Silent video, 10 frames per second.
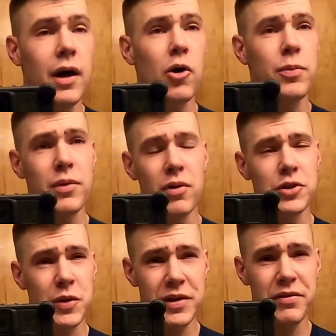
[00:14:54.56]
I hope you all
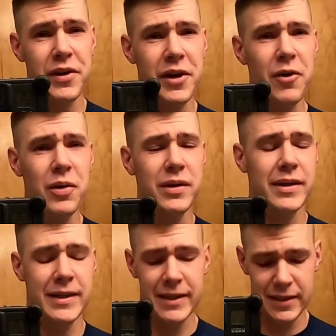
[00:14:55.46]
enjoyed the video.
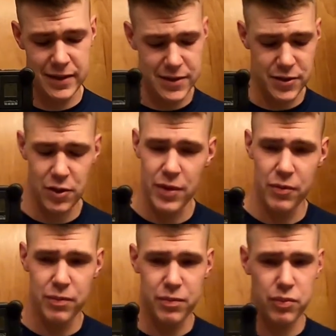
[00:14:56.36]
Uh, this is going
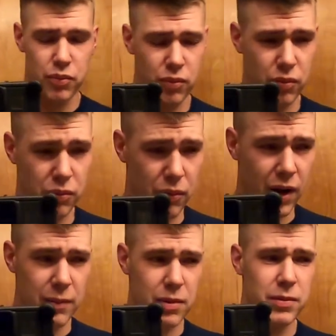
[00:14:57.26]
to be
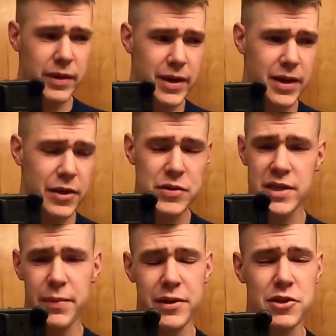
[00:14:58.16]
probably a new
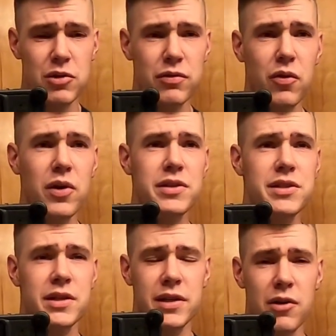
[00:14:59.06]
stepping stone for
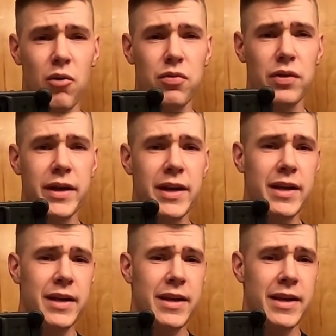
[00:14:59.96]
us, uh, hopefully in,